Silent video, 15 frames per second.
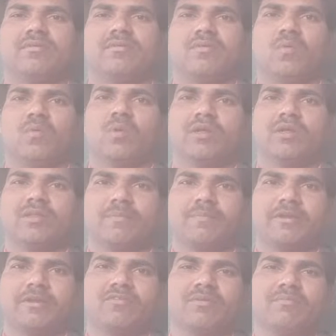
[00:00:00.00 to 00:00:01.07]
Only the
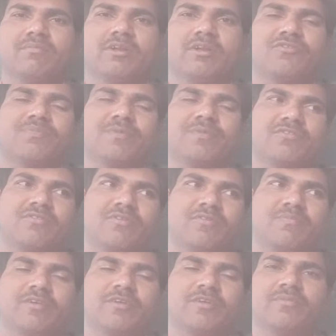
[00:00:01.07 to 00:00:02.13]
prism, dispersion
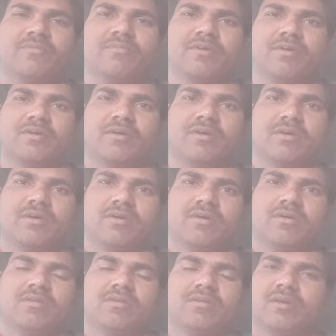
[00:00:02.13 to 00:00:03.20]
of prism,
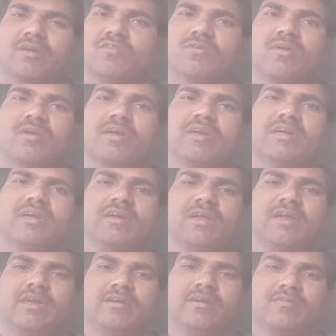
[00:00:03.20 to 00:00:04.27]
that is only
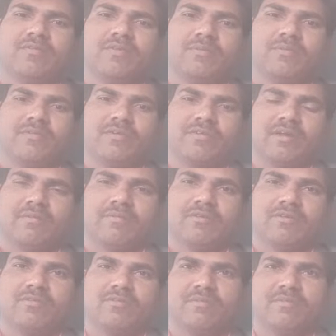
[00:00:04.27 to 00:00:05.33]
deleted from our
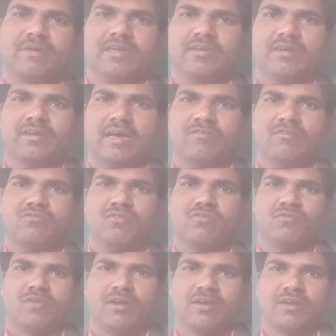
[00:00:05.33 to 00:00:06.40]
syllabus. Remaining as
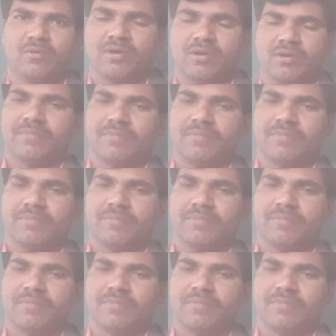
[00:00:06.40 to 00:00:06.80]
usual only.